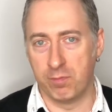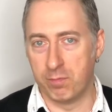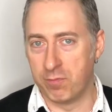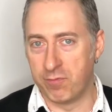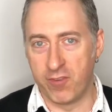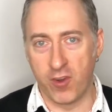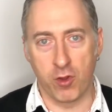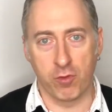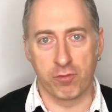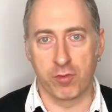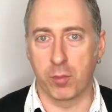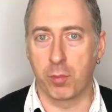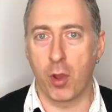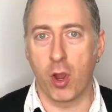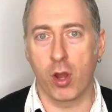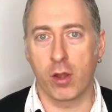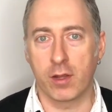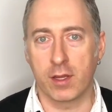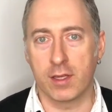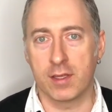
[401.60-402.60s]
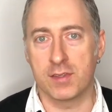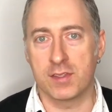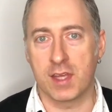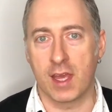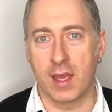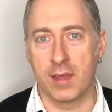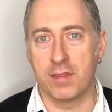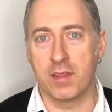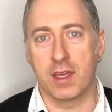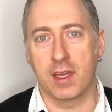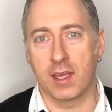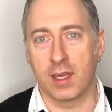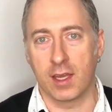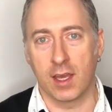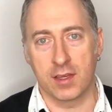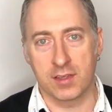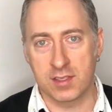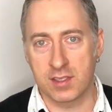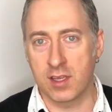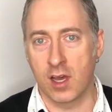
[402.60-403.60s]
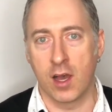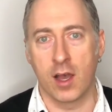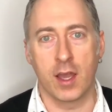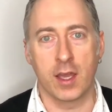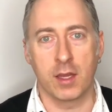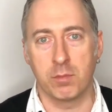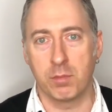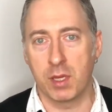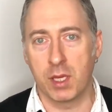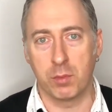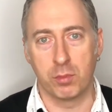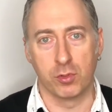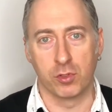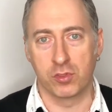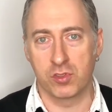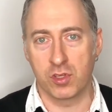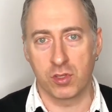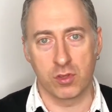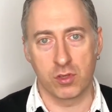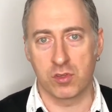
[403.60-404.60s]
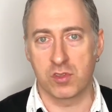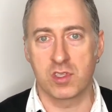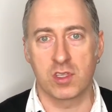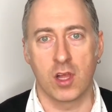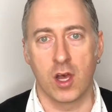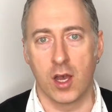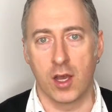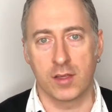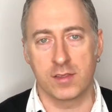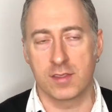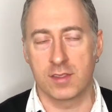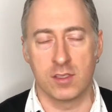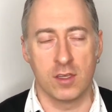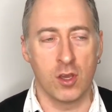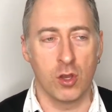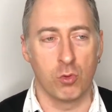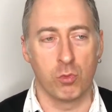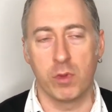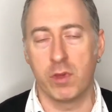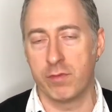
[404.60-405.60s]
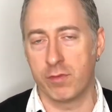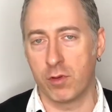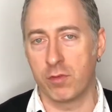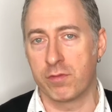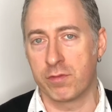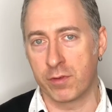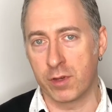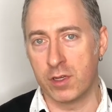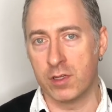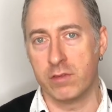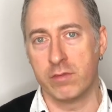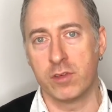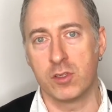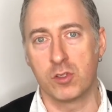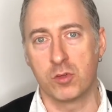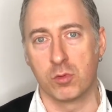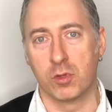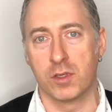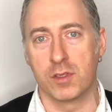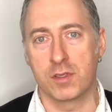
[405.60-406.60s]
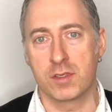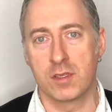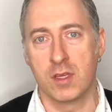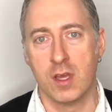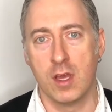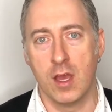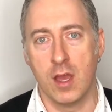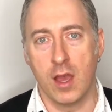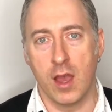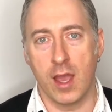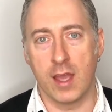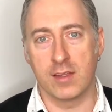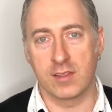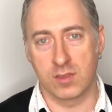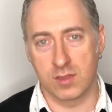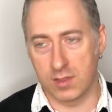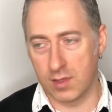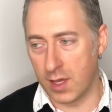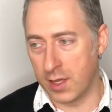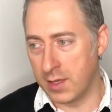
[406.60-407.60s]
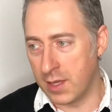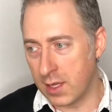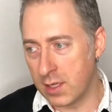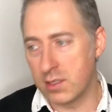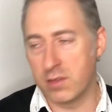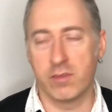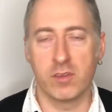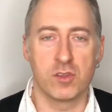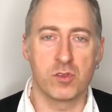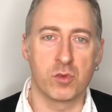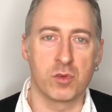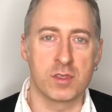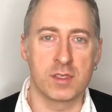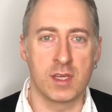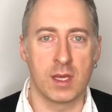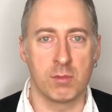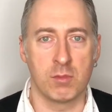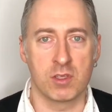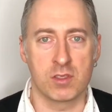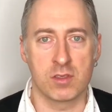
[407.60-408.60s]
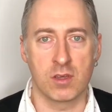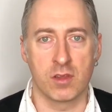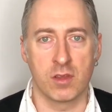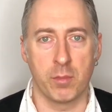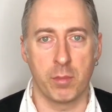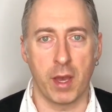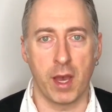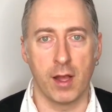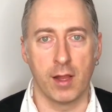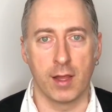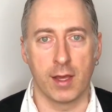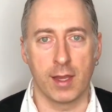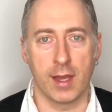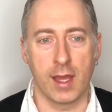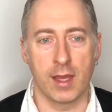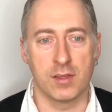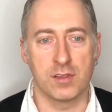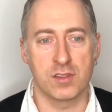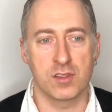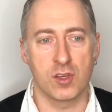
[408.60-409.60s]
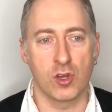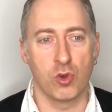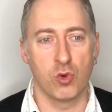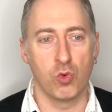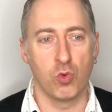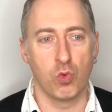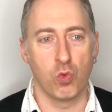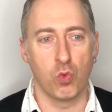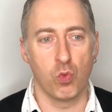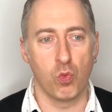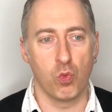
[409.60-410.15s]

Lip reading: vote for parties and they assign people to those slots. No, we vote for individuals. It's an individual's name that's on the ballot. And so